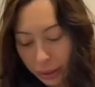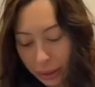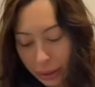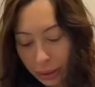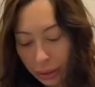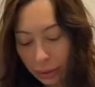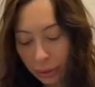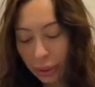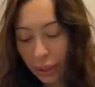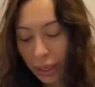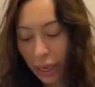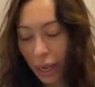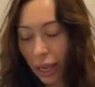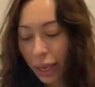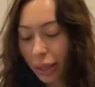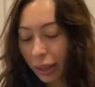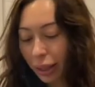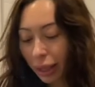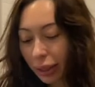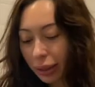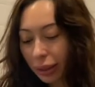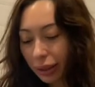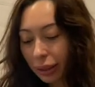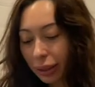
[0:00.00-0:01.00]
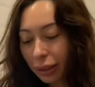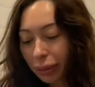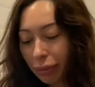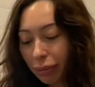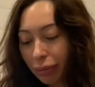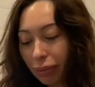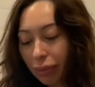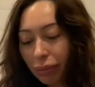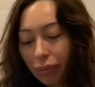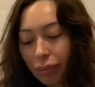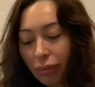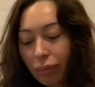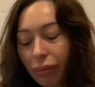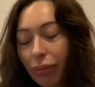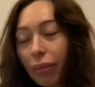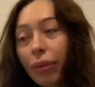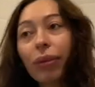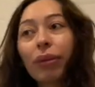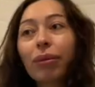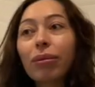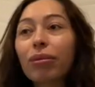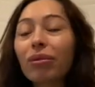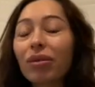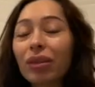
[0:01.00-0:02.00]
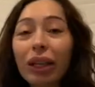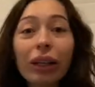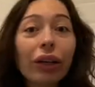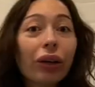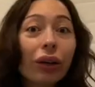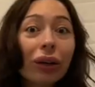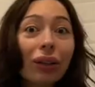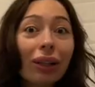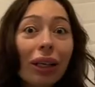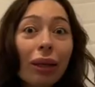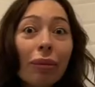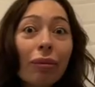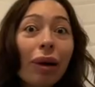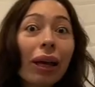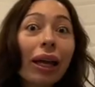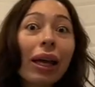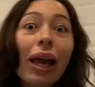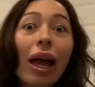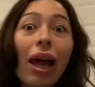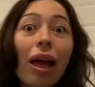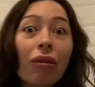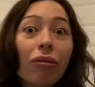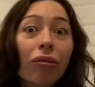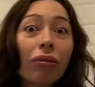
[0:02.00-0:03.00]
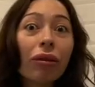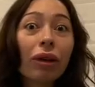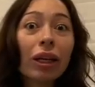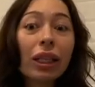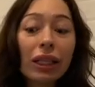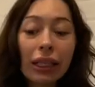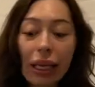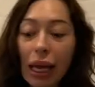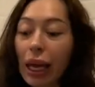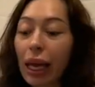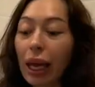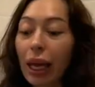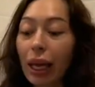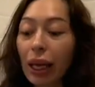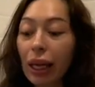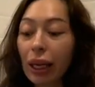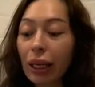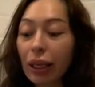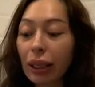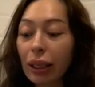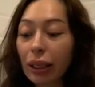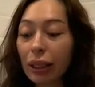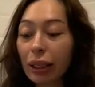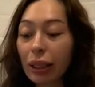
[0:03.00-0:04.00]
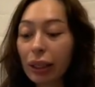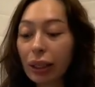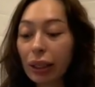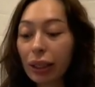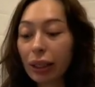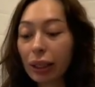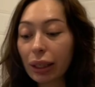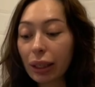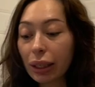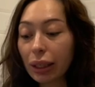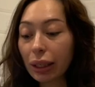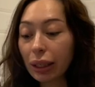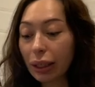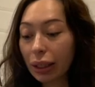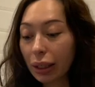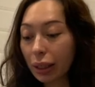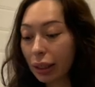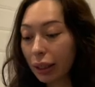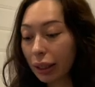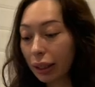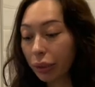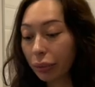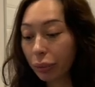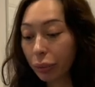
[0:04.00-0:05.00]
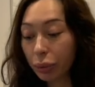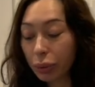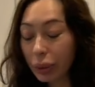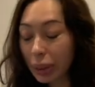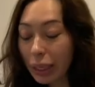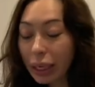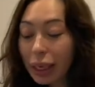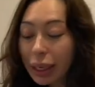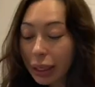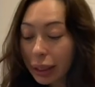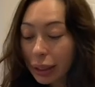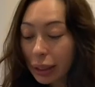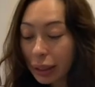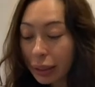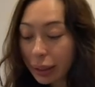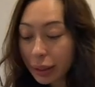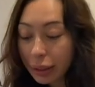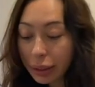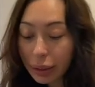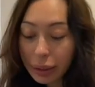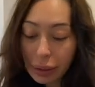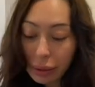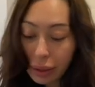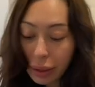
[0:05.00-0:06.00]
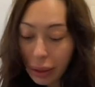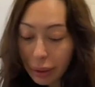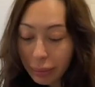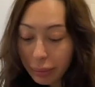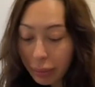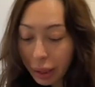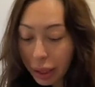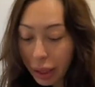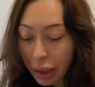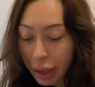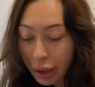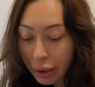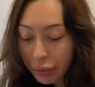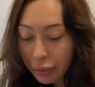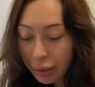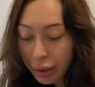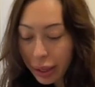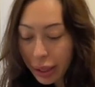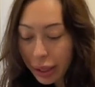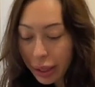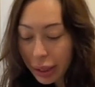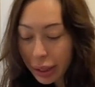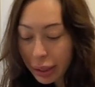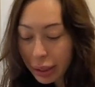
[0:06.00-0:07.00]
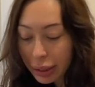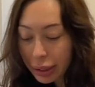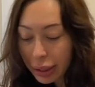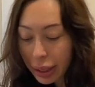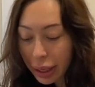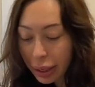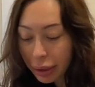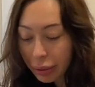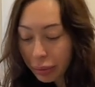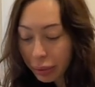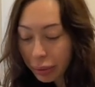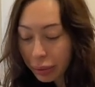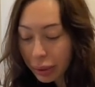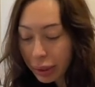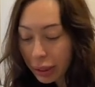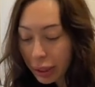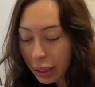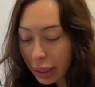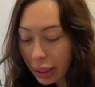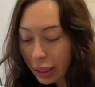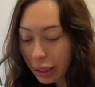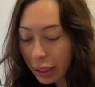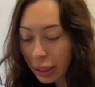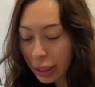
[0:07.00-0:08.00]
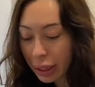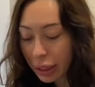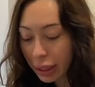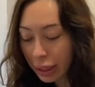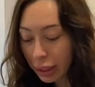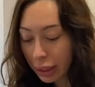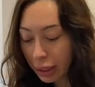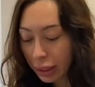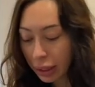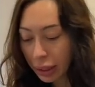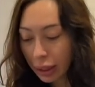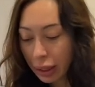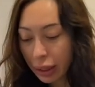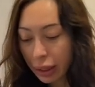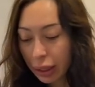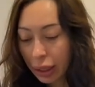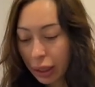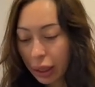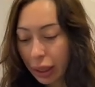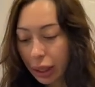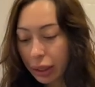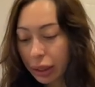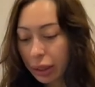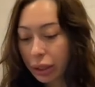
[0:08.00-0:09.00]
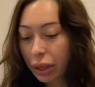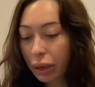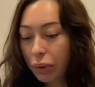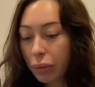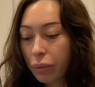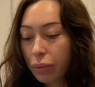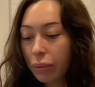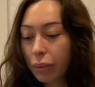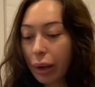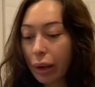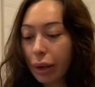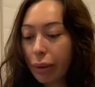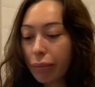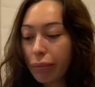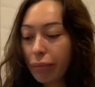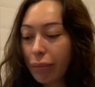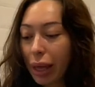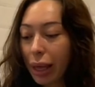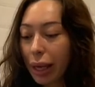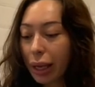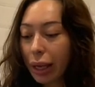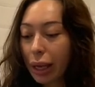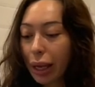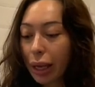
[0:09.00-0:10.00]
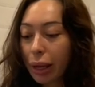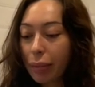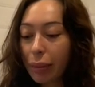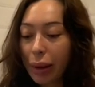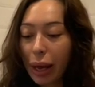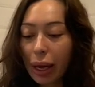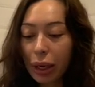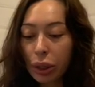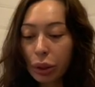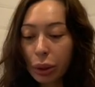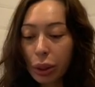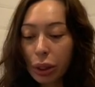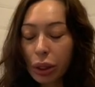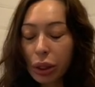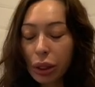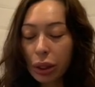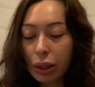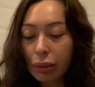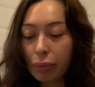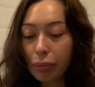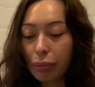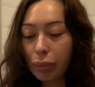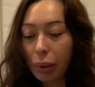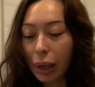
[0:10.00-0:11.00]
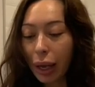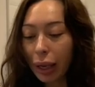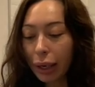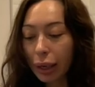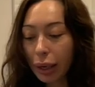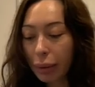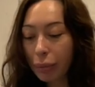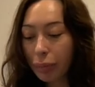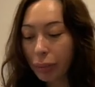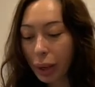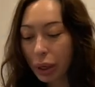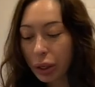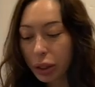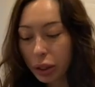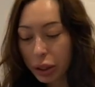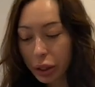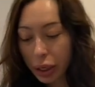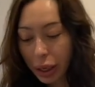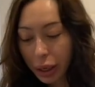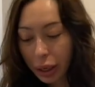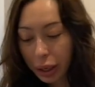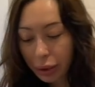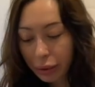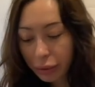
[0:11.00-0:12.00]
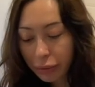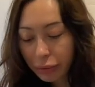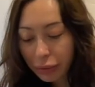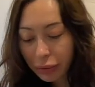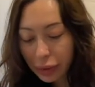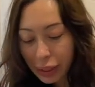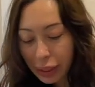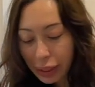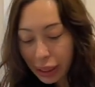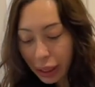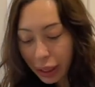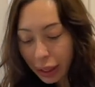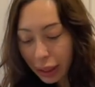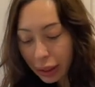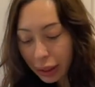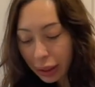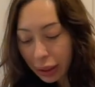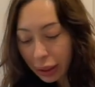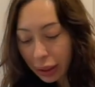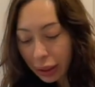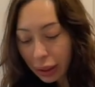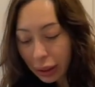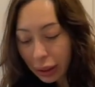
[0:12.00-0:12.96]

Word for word: So yeah, that's literally my everyday routine. My everyday routine I don't wear makeup. I actually just bought a bunch of vegan